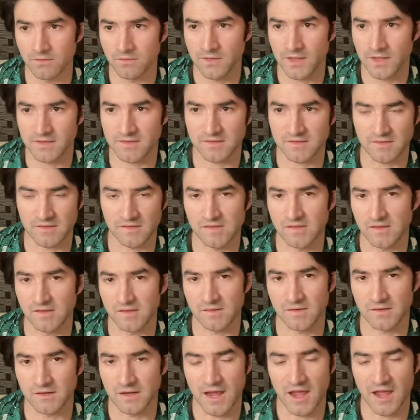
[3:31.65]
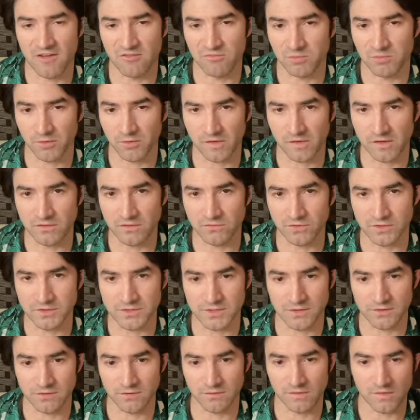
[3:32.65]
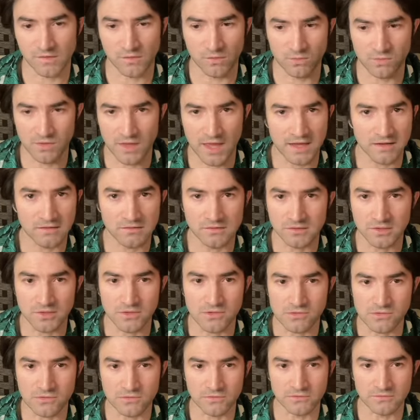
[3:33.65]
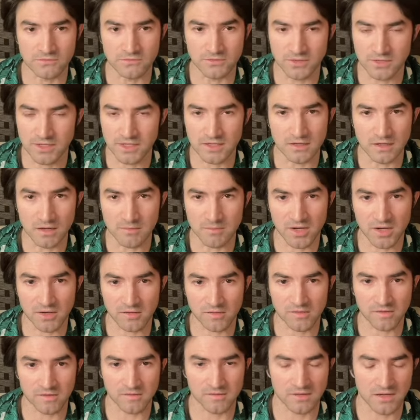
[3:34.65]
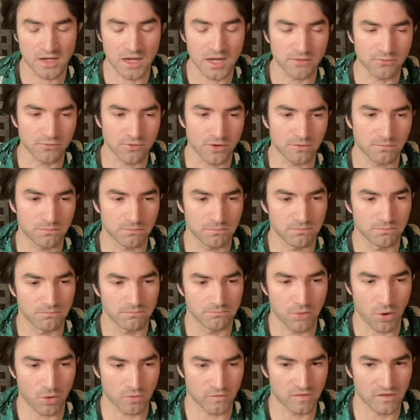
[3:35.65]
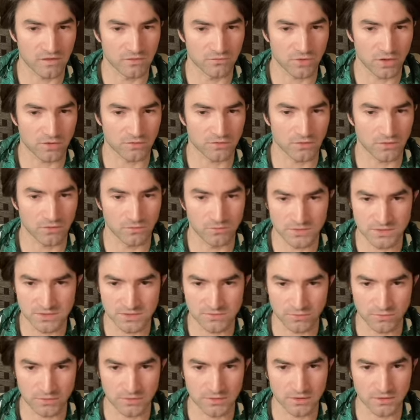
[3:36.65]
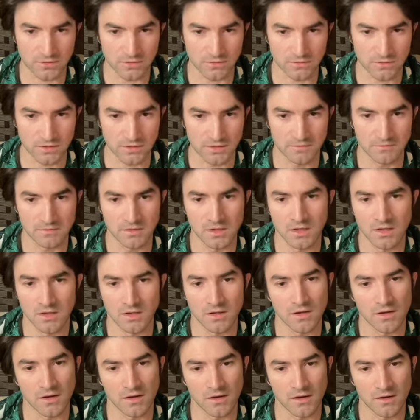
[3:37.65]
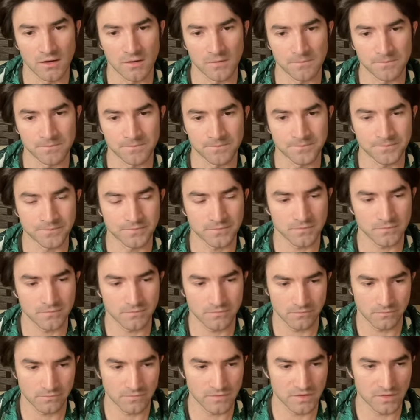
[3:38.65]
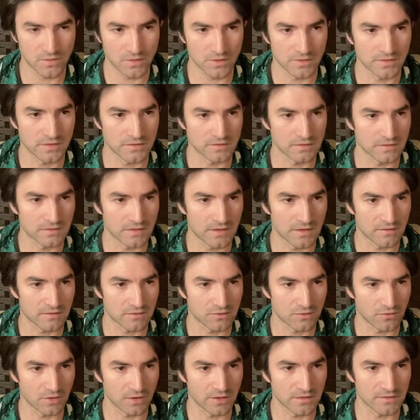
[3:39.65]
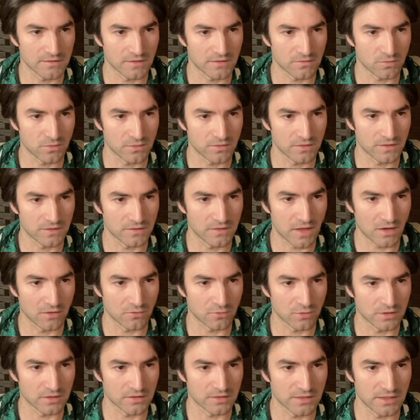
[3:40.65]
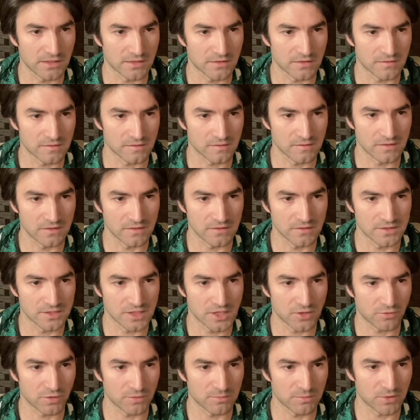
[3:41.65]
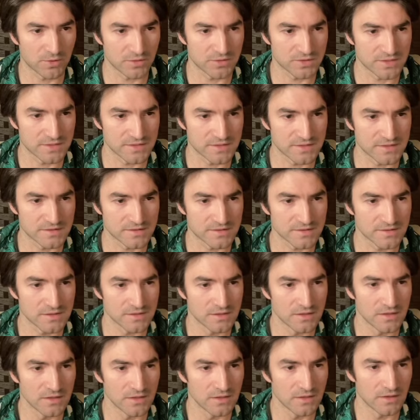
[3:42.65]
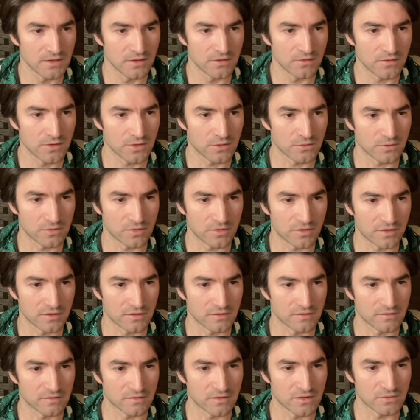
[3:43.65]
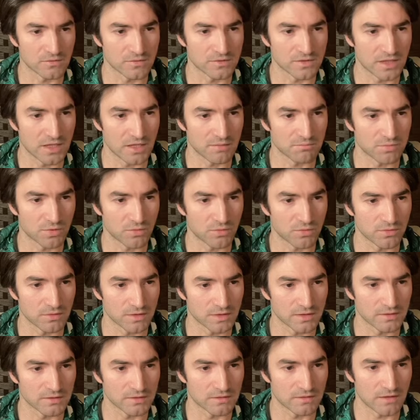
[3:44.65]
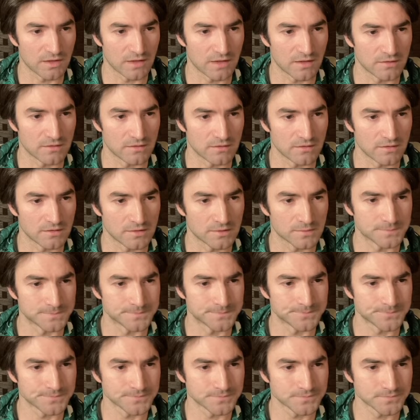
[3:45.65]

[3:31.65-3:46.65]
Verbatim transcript: That's a 6.5% return. So that alone, you're getting about a 6.5% return, which is really good, right? Um, so I think that that's great. That's one thing that I really like is seeing share repurchases. The other thing is no debt, but we'll get to that. Um,